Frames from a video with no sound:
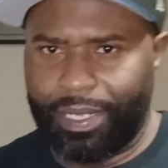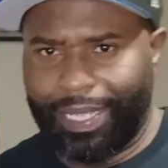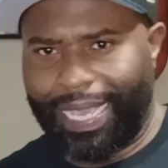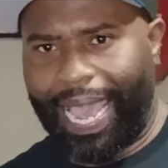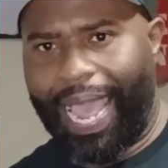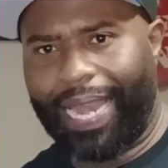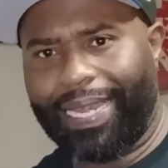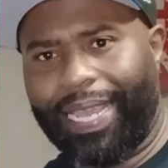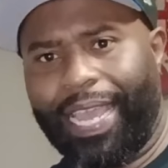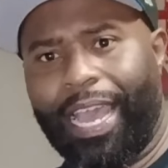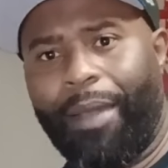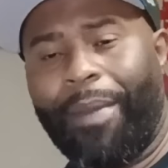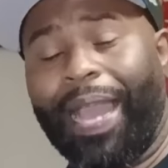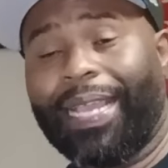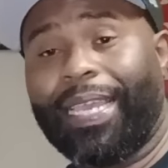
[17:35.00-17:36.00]

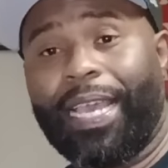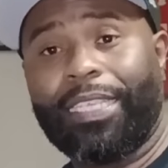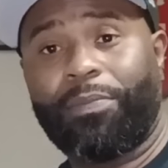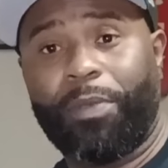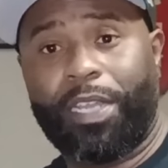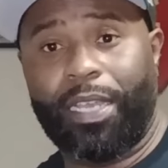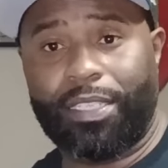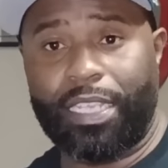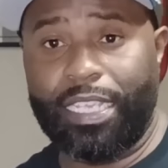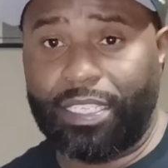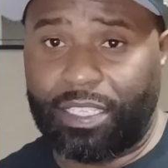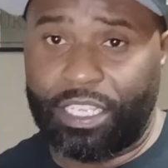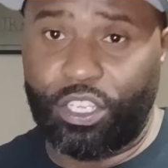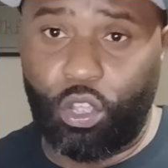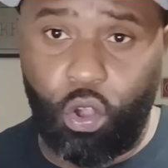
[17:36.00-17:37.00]
goddamn, I guess because of his
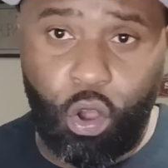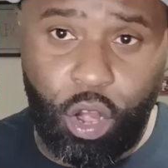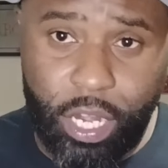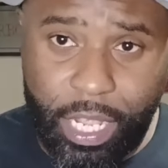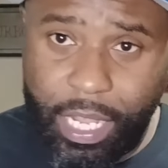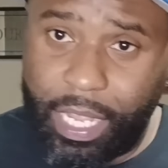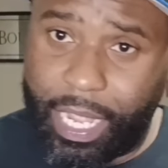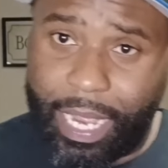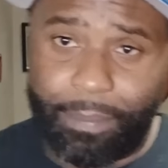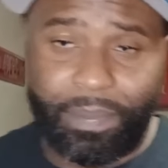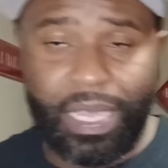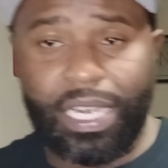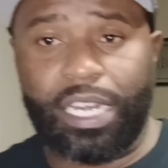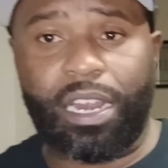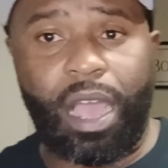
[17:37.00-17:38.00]
seniority and
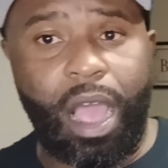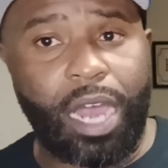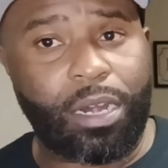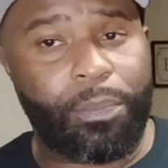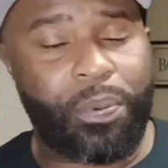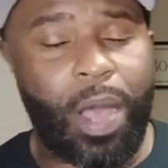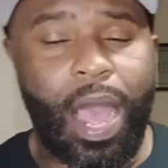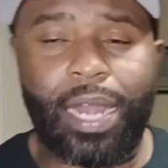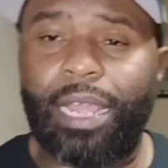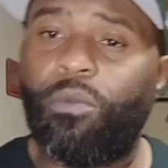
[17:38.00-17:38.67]
being in an honor pod,